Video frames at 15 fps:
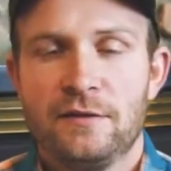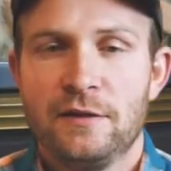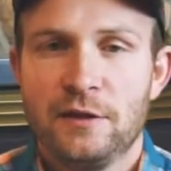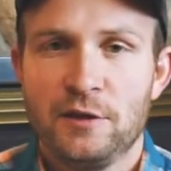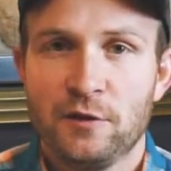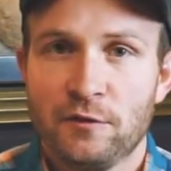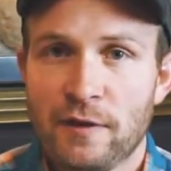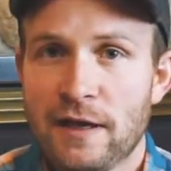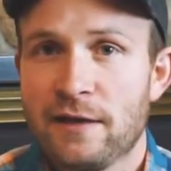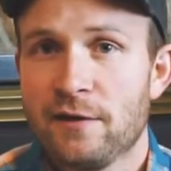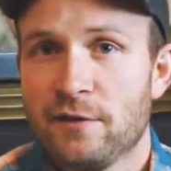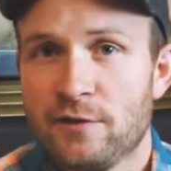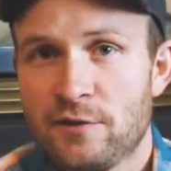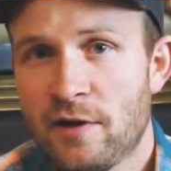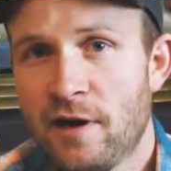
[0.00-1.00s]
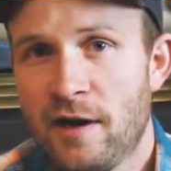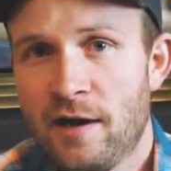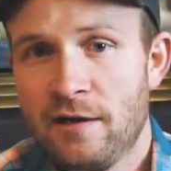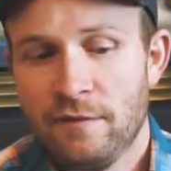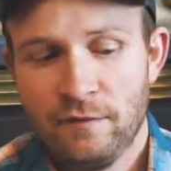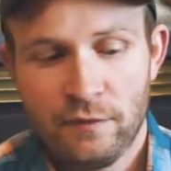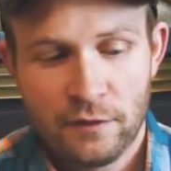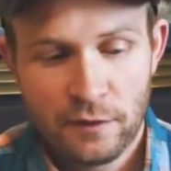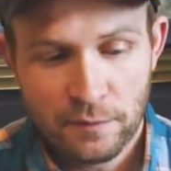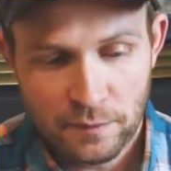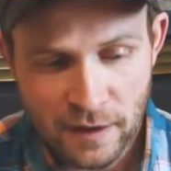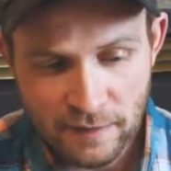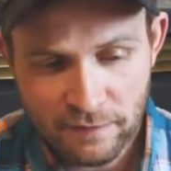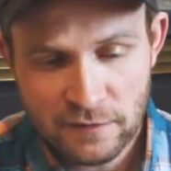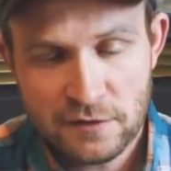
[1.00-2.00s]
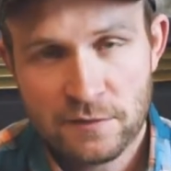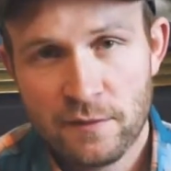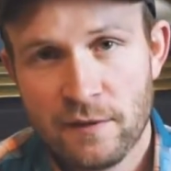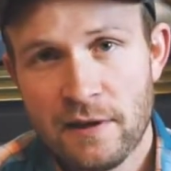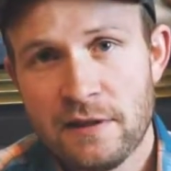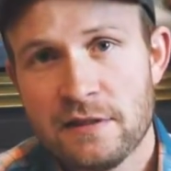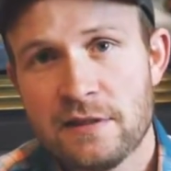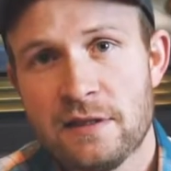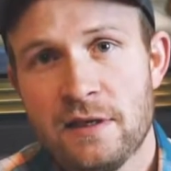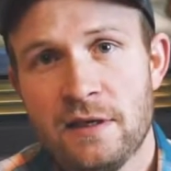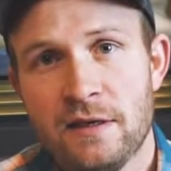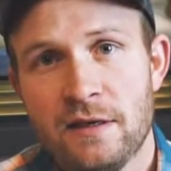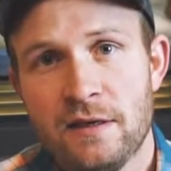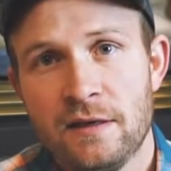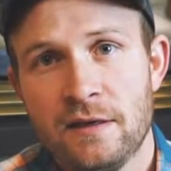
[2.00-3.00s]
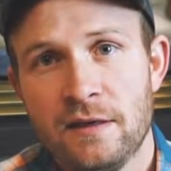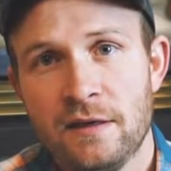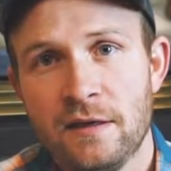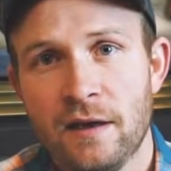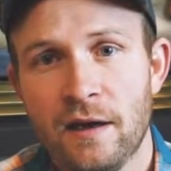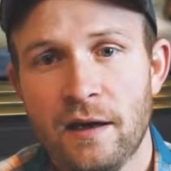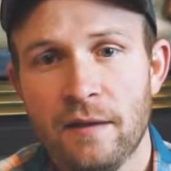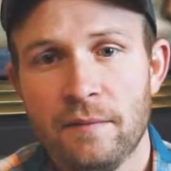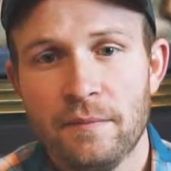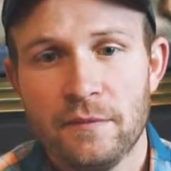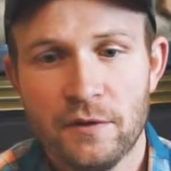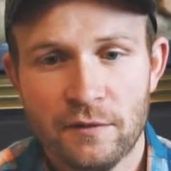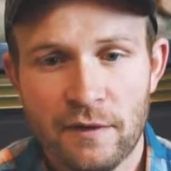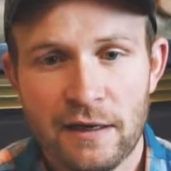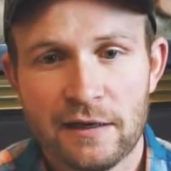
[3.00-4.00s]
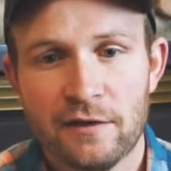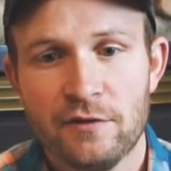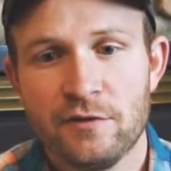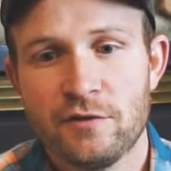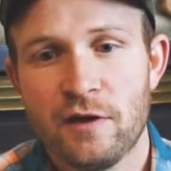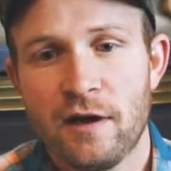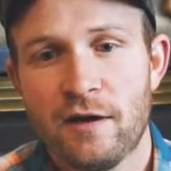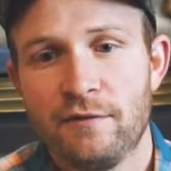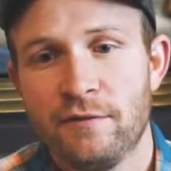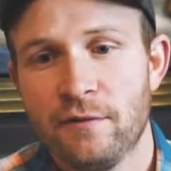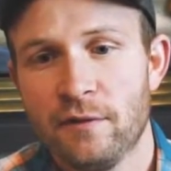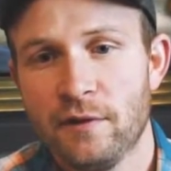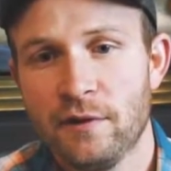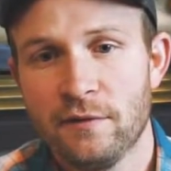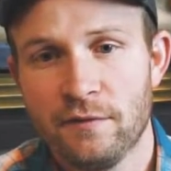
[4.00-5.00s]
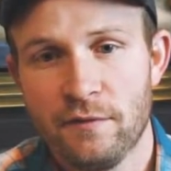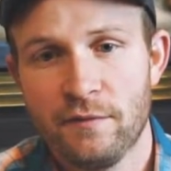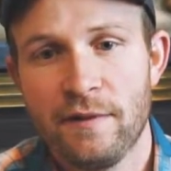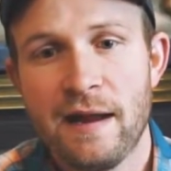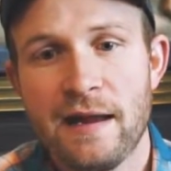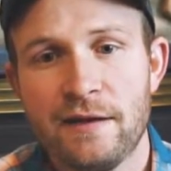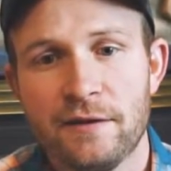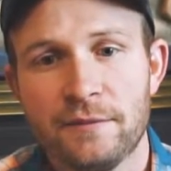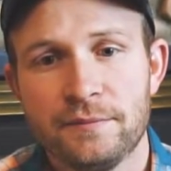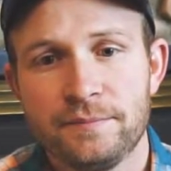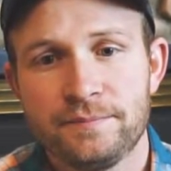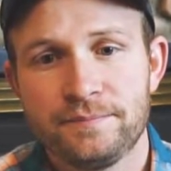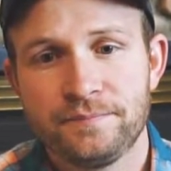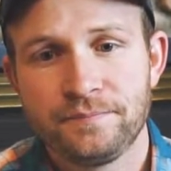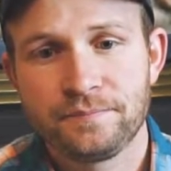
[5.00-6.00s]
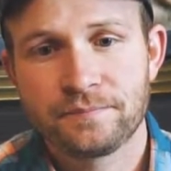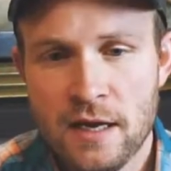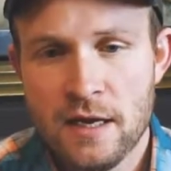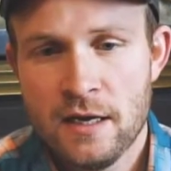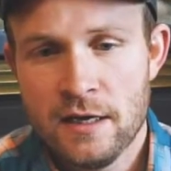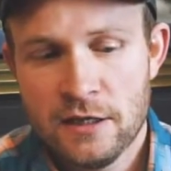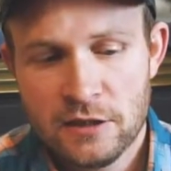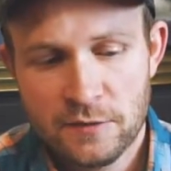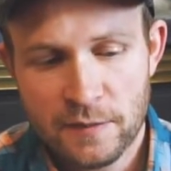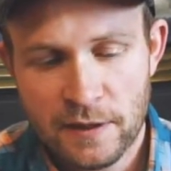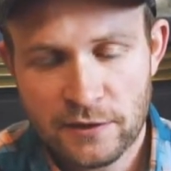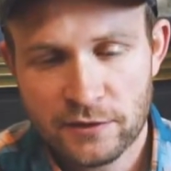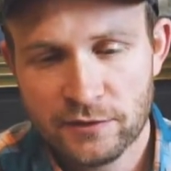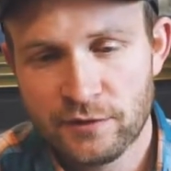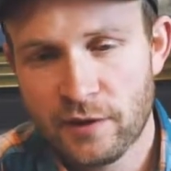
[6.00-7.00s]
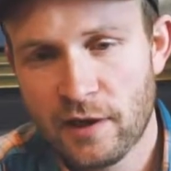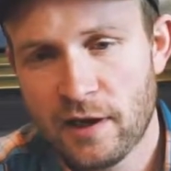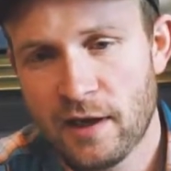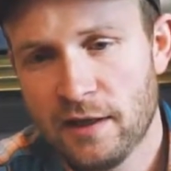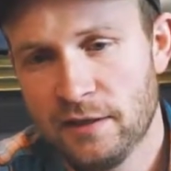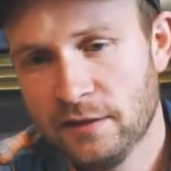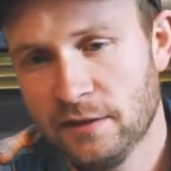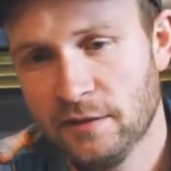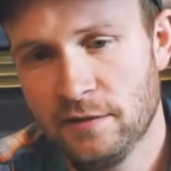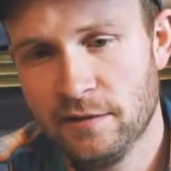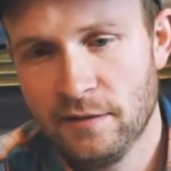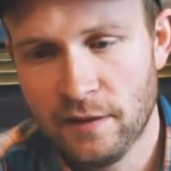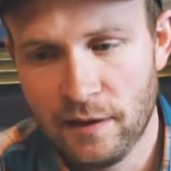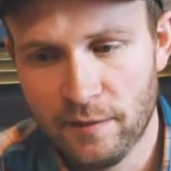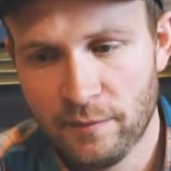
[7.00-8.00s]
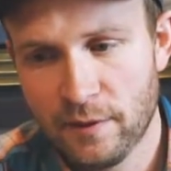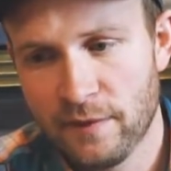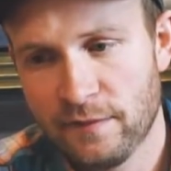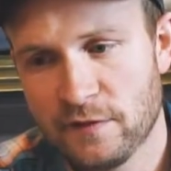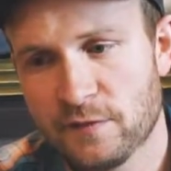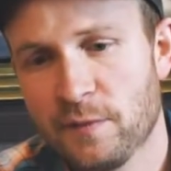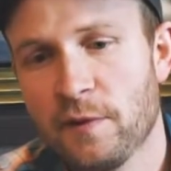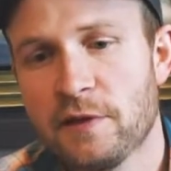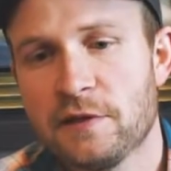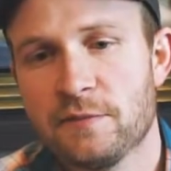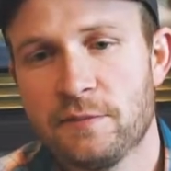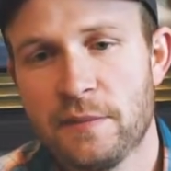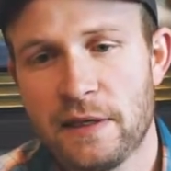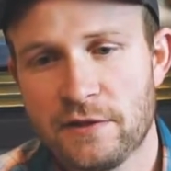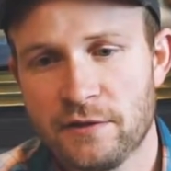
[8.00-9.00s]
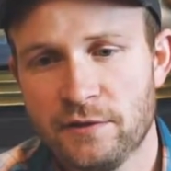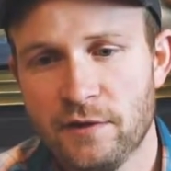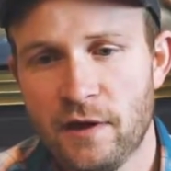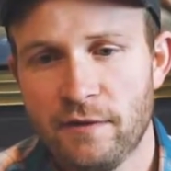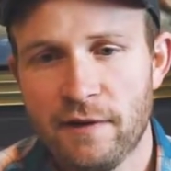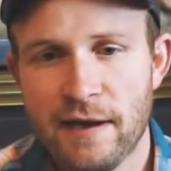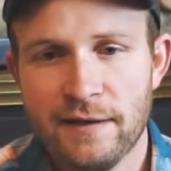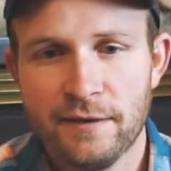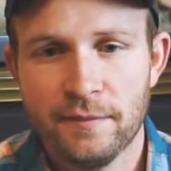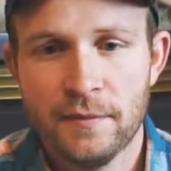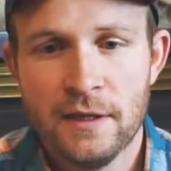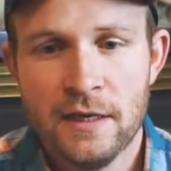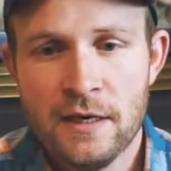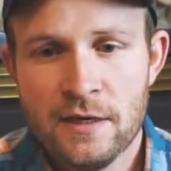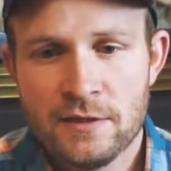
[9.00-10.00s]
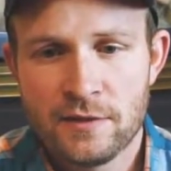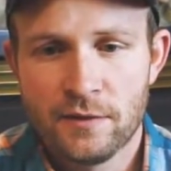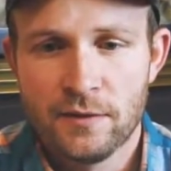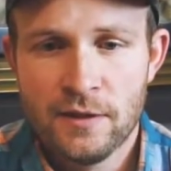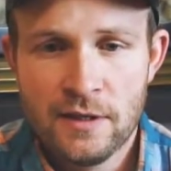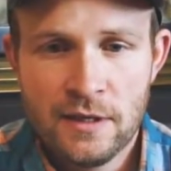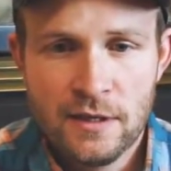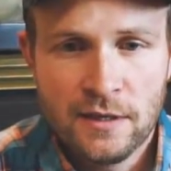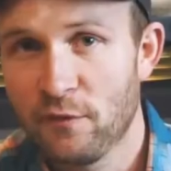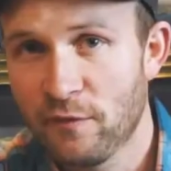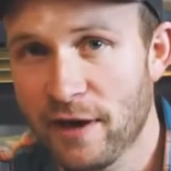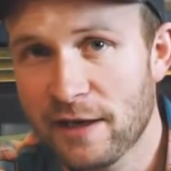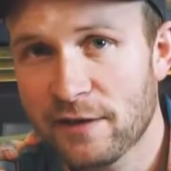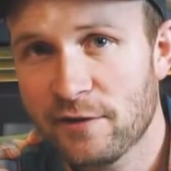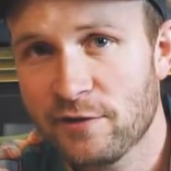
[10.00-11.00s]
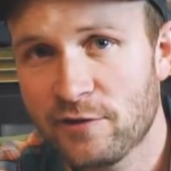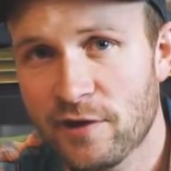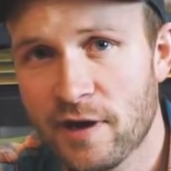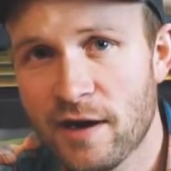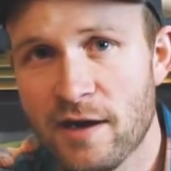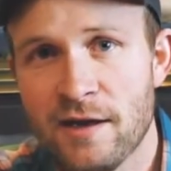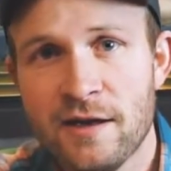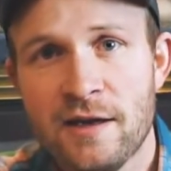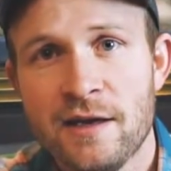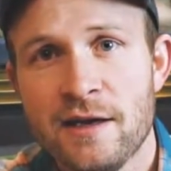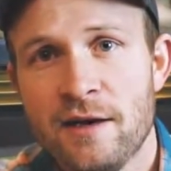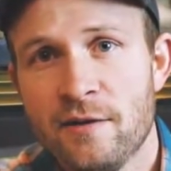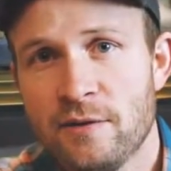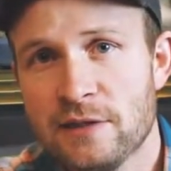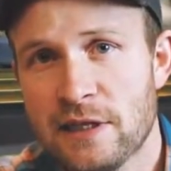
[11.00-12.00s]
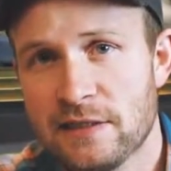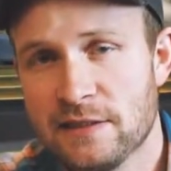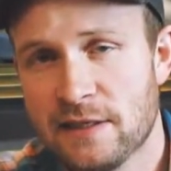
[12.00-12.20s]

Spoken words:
your regular draw for your preference points, your regular draw for the random, special draw, preference points, special draw, random. So the regular draw, which has